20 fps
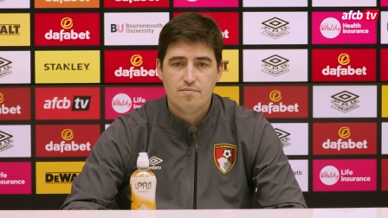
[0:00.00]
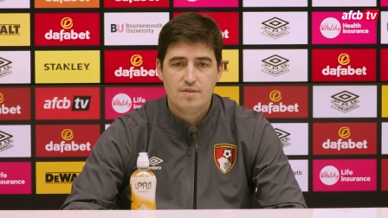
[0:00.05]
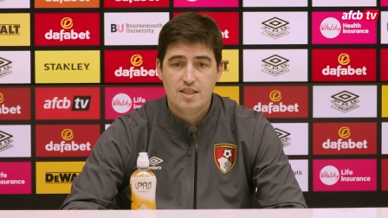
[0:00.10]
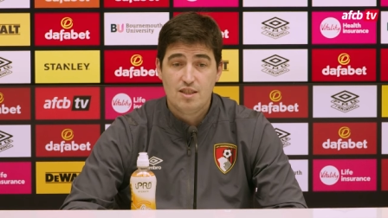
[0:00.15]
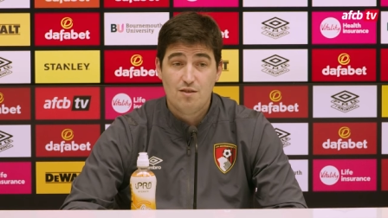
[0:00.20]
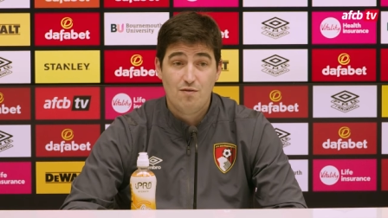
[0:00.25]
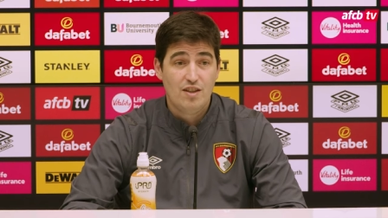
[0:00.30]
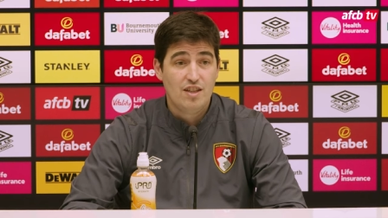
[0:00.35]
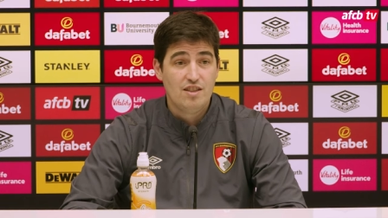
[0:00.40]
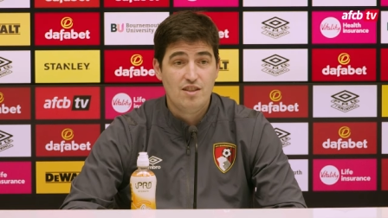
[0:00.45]

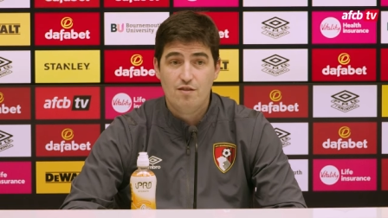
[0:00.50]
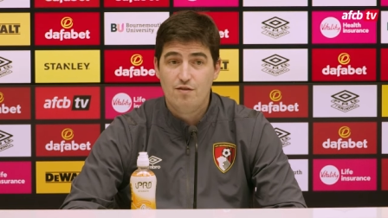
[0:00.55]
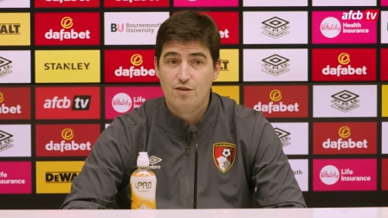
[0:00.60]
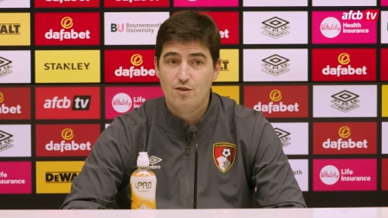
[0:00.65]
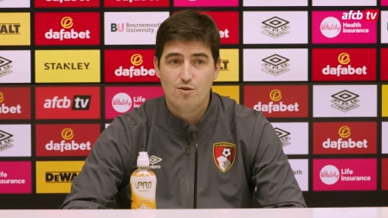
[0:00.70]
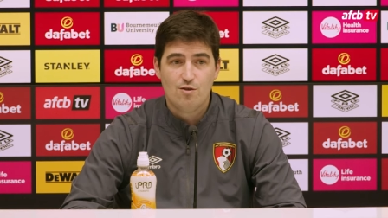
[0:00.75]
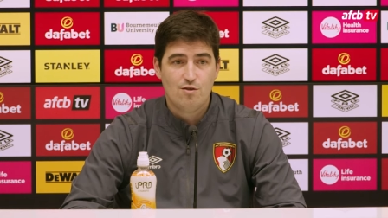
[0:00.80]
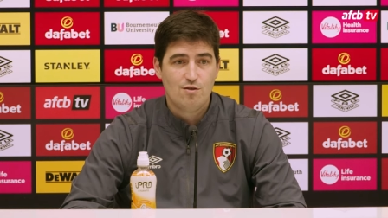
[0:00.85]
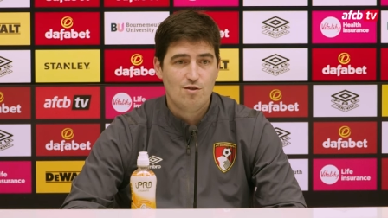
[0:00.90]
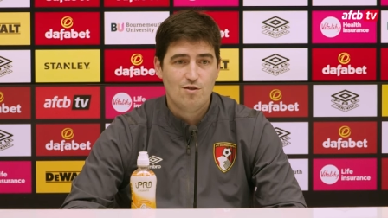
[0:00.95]
it's very
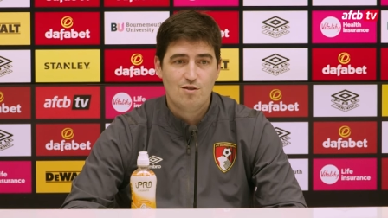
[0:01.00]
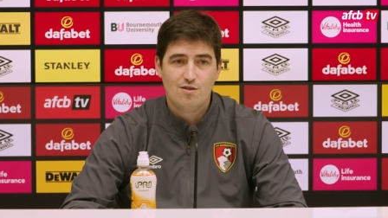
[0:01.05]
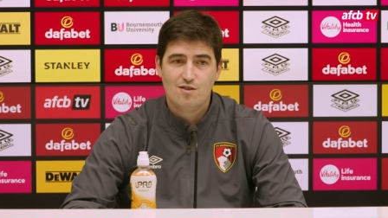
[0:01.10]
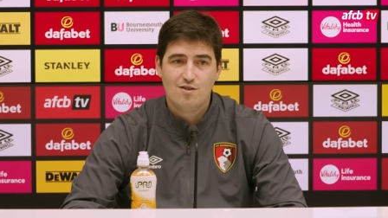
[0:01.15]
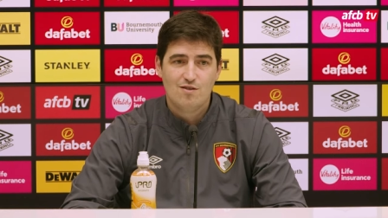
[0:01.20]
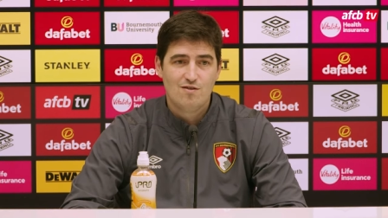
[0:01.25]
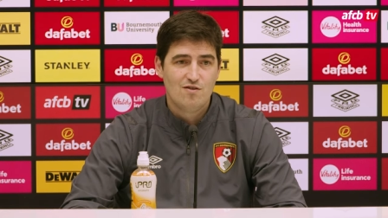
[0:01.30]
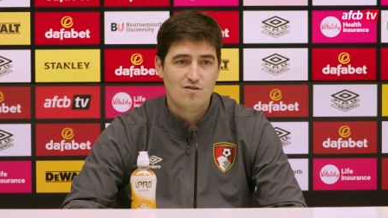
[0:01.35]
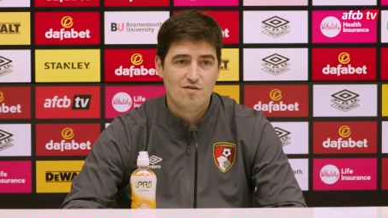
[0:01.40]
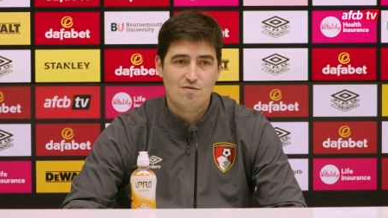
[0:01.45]
difficult
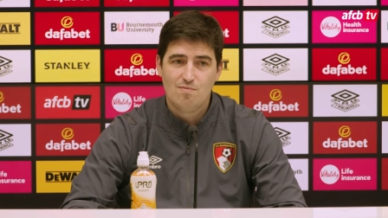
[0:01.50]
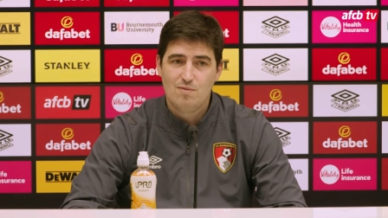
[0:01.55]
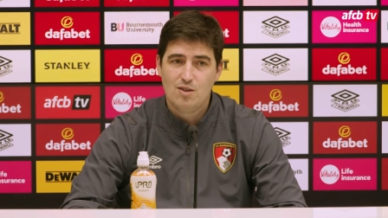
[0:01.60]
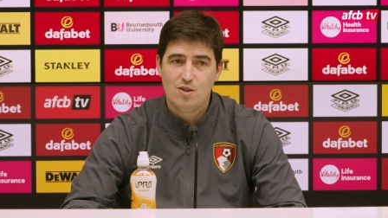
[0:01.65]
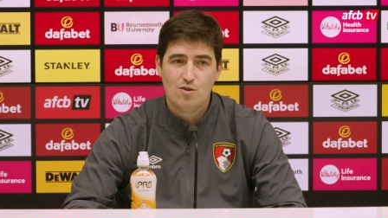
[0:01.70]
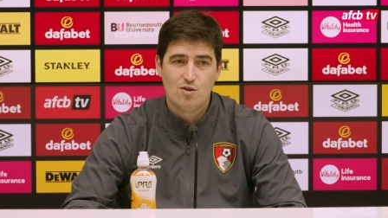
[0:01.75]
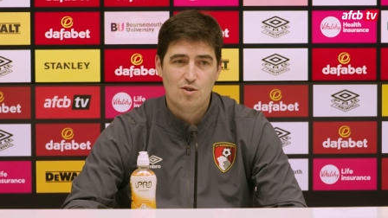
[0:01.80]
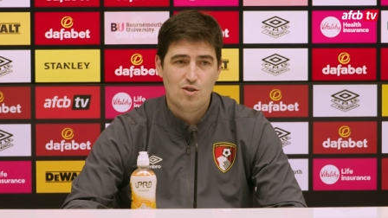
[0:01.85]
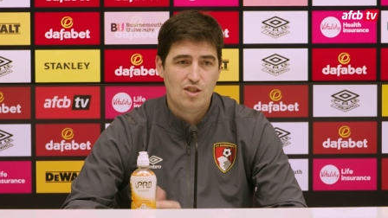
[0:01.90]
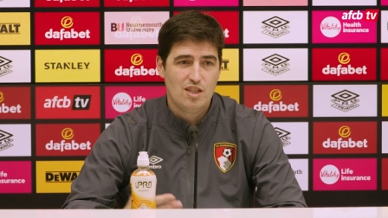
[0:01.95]

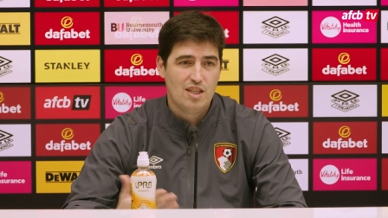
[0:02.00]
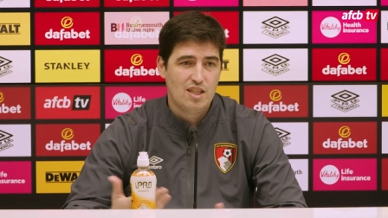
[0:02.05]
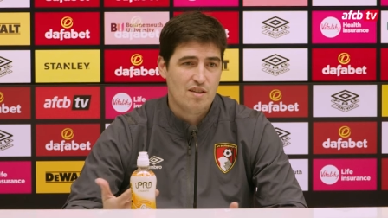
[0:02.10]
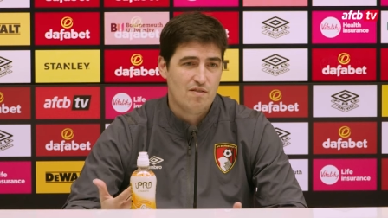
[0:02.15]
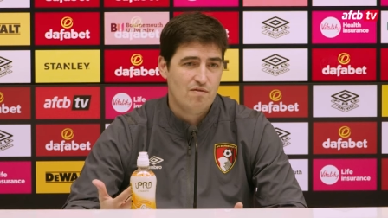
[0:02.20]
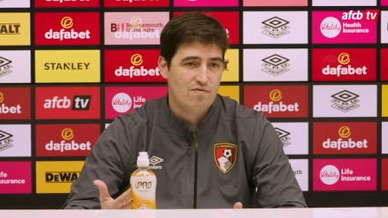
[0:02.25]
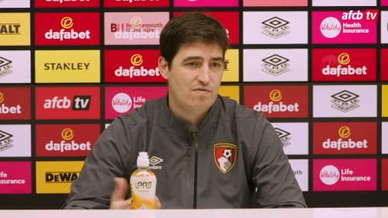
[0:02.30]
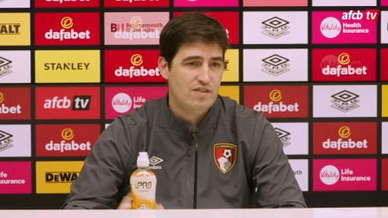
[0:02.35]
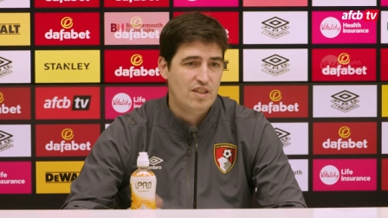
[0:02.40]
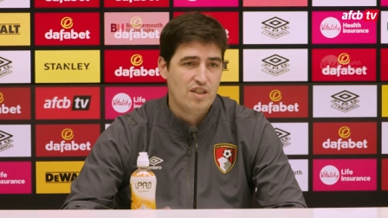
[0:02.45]
because they are
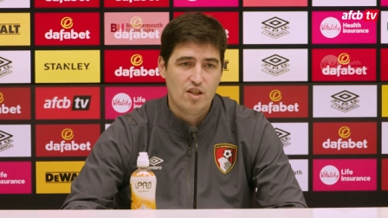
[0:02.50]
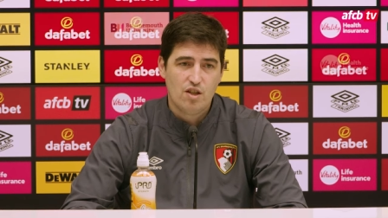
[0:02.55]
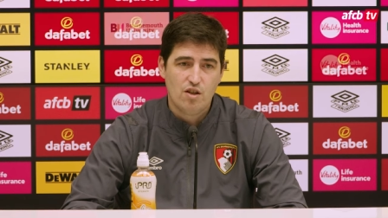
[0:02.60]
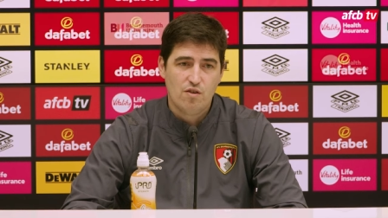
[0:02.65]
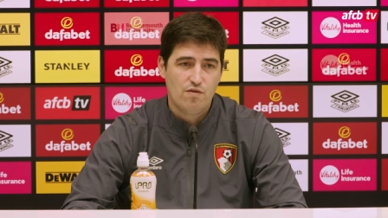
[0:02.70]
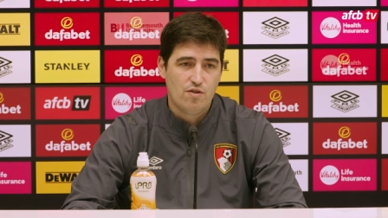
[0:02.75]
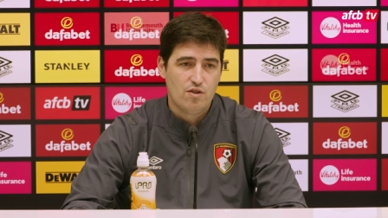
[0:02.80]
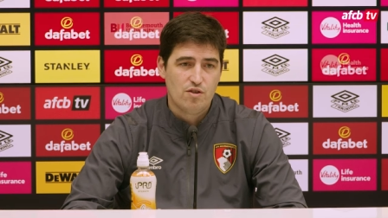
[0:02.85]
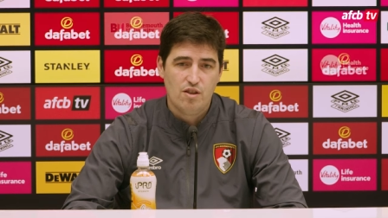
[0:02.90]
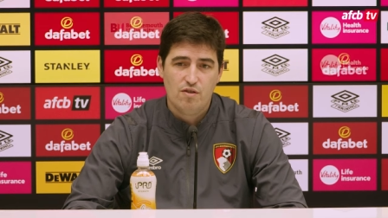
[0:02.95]
very
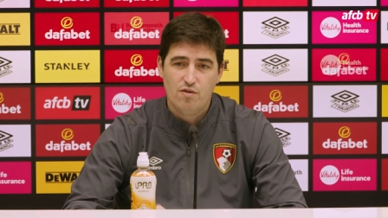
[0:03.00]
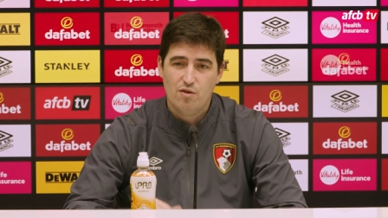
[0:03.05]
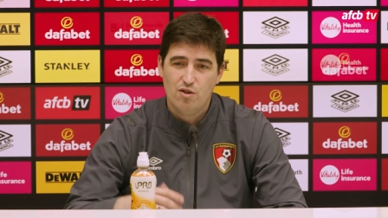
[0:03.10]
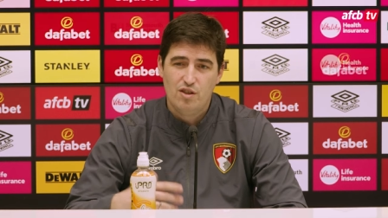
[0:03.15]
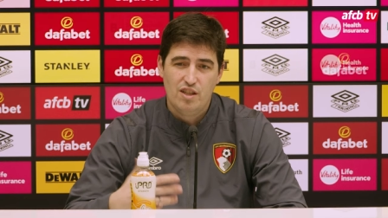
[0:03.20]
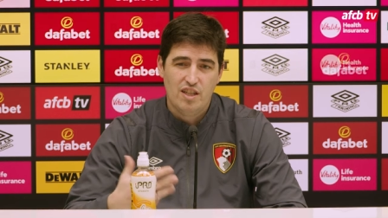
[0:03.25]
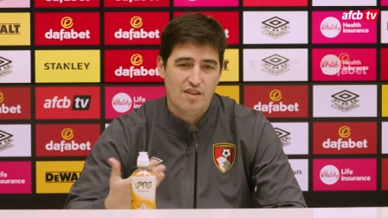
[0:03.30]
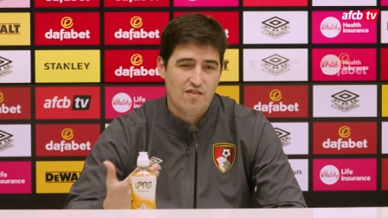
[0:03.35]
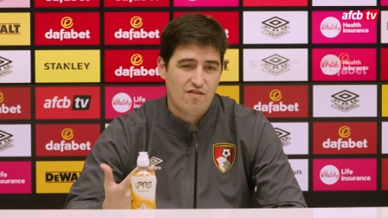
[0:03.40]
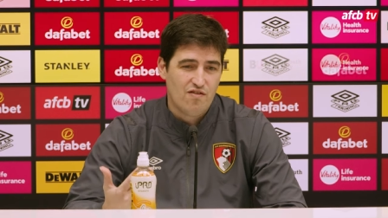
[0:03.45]
comfortable.
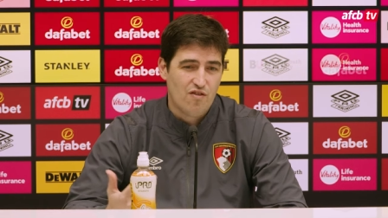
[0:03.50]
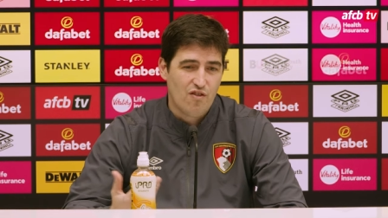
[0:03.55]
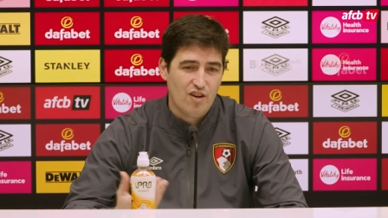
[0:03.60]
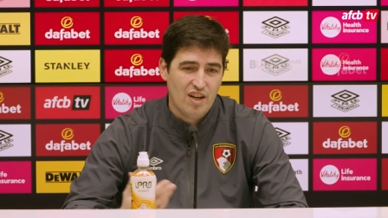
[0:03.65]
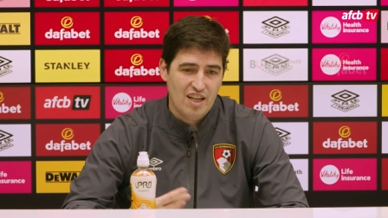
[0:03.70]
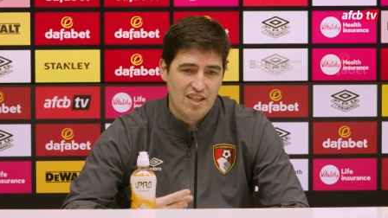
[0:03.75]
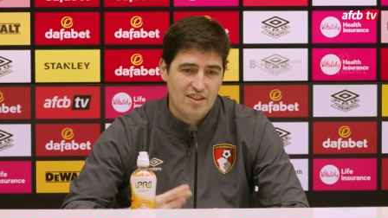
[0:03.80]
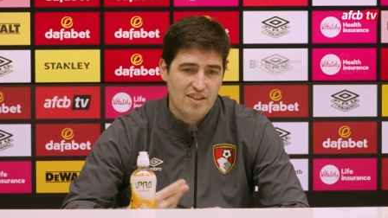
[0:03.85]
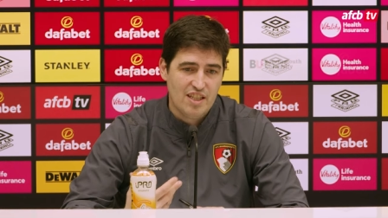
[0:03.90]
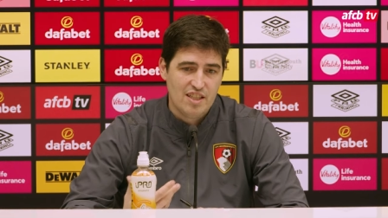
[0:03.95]
They are
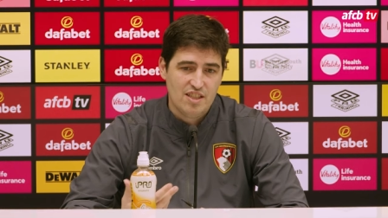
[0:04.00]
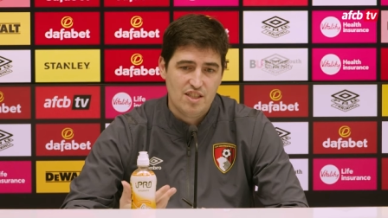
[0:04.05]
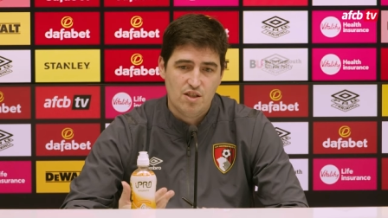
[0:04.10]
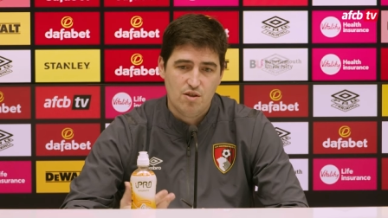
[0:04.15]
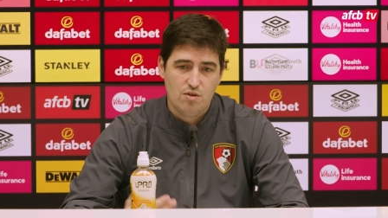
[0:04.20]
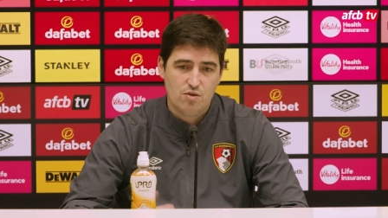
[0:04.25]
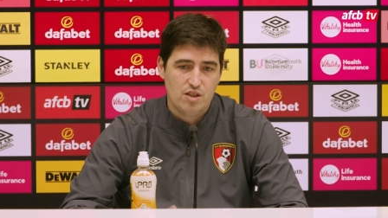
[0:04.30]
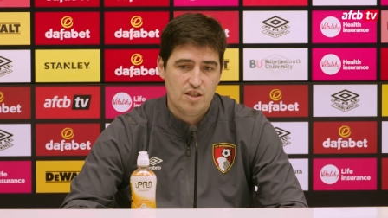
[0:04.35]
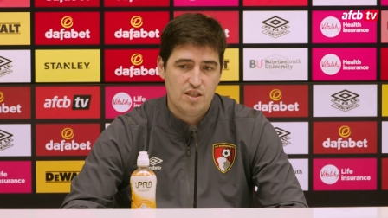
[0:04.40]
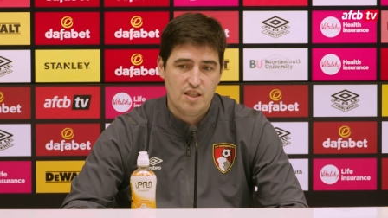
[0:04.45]
really
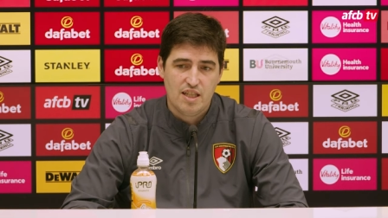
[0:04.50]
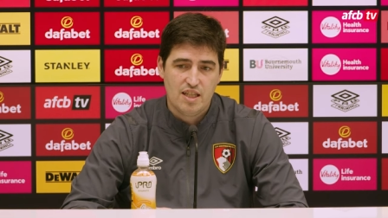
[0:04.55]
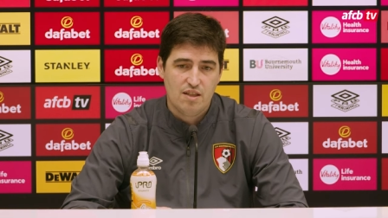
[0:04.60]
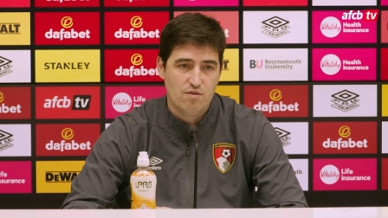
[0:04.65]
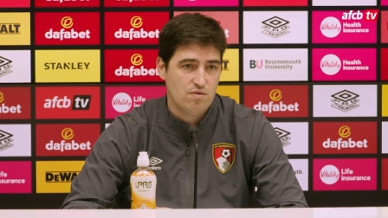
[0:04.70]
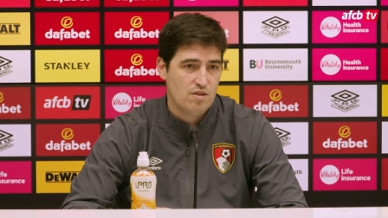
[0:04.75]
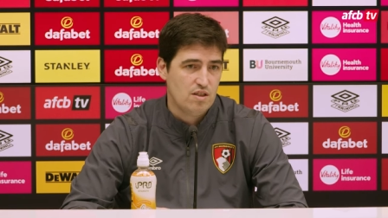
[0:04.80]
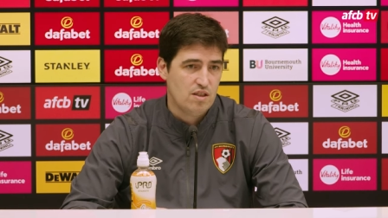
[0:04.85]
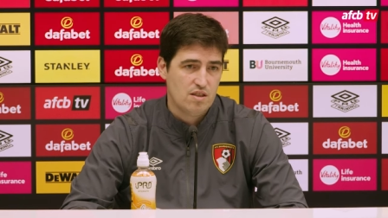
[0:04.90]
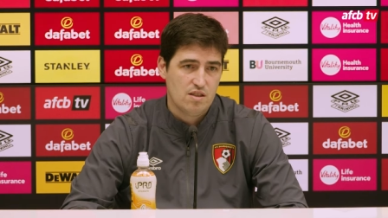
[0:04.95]
dangerous in the
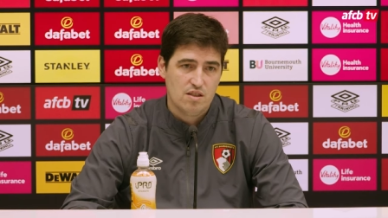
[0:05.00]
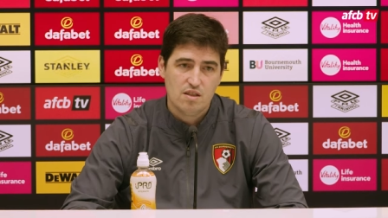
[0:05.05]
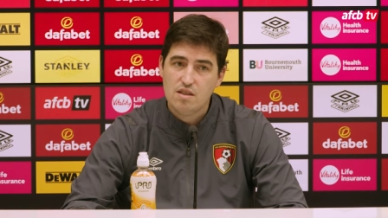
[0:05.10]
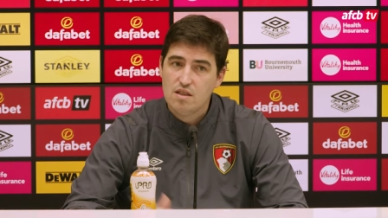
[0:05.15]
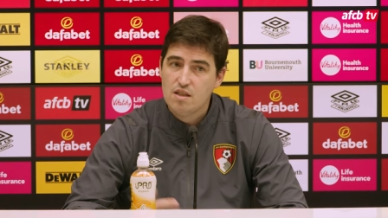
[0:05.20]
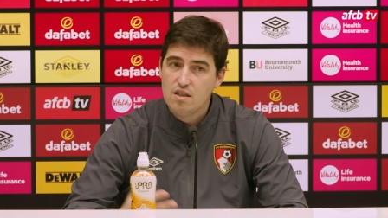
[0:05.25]
counters.